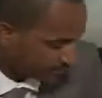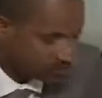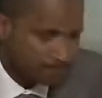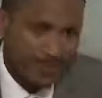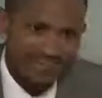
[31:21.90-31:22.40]

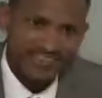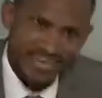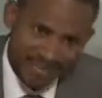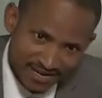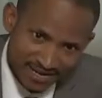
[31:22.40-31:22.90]

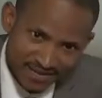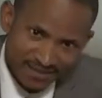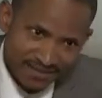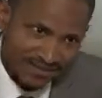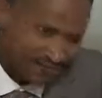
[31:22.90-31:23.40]
methane.
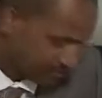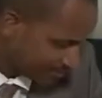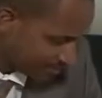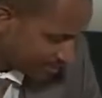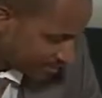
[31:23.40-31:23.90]

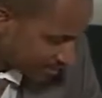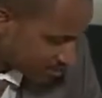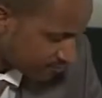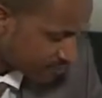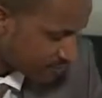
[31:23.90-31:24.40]
This
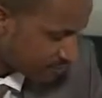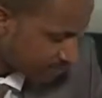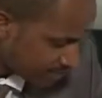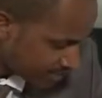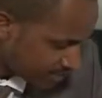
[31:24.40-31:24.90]
CH4 is
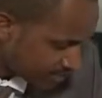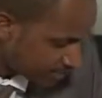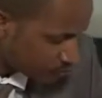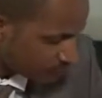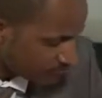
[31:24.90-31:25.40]
methane, but
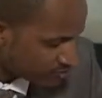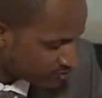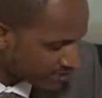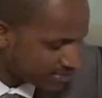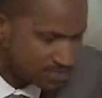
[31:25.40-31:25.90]
we have
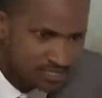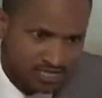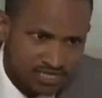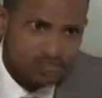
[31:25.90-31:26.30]
CH3. So